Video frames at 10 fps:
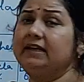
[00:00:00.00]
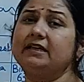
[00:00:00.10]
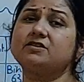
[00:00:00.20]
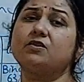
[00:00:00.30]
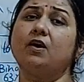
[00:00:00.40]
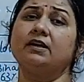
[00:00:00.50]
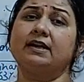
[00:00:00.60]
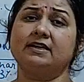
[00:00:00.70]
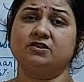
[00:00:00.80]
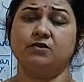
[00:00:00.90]
It is called
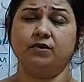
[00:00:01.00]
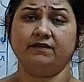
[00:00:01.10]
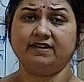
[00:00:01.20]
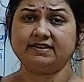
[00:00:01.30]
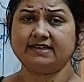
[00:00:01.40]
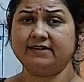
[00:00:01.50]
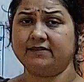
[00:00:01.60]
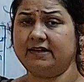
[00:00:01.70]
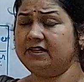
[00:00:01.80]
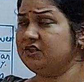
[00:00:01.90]
as universal
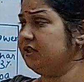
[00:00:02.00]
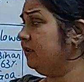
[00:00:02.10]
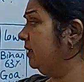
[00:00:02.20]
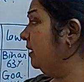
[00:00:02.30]
religion